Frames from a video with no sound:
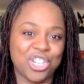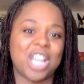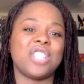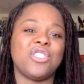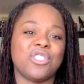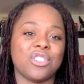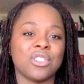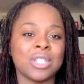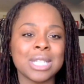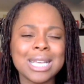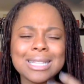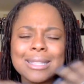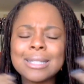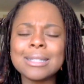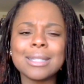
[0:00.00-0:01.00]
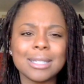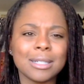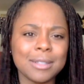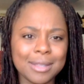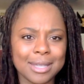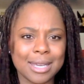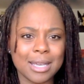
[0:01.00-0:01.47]
gestures, the
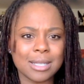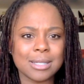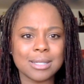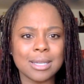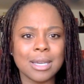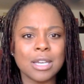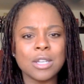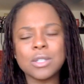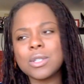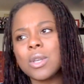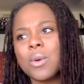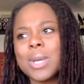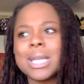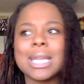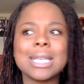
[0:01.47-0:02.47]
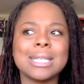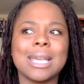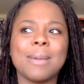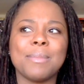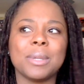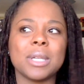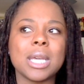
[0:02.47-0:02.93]
little things. So an
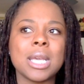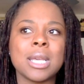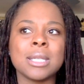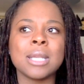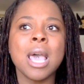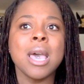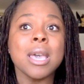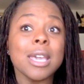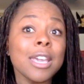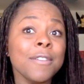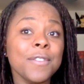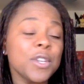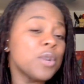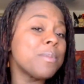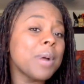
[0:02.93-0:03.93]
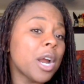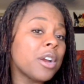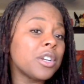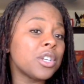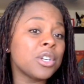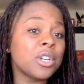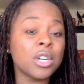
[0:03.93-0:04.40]
example is, if your
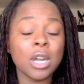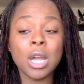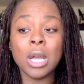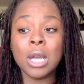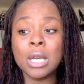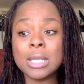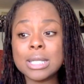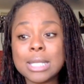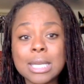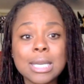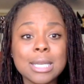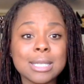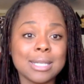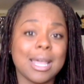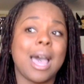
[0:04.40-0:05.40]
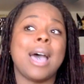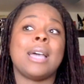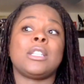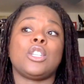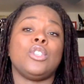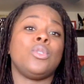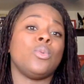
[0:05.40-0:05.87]
partner sees
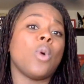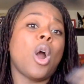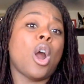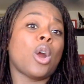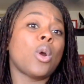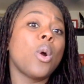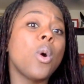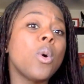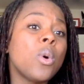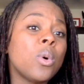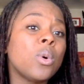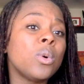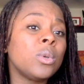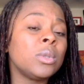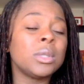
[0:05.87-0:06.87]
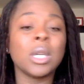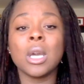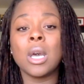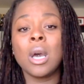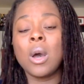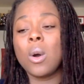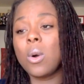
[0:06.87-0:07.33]
that you are cold
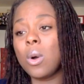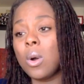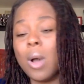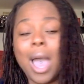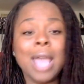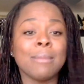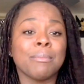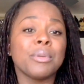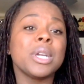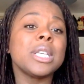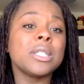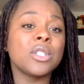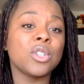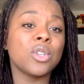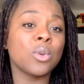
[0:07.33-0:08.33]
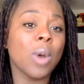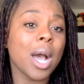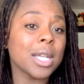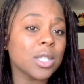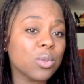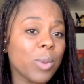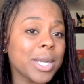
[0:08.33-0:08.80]
and brings you
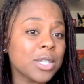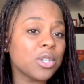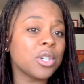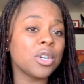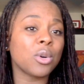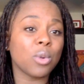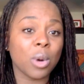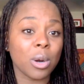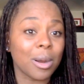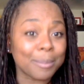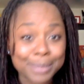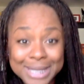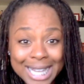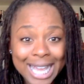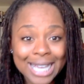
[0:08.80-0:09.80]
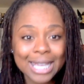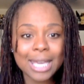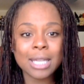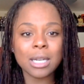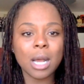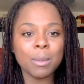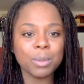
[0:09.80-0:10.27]
a sweater or a
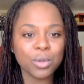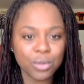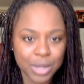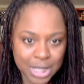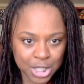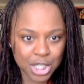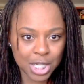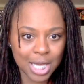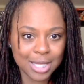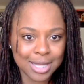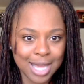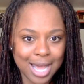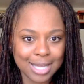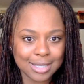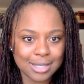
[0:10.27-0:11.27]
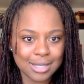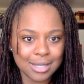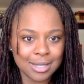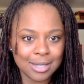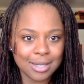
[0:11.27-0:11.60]
blanket, appreciate that.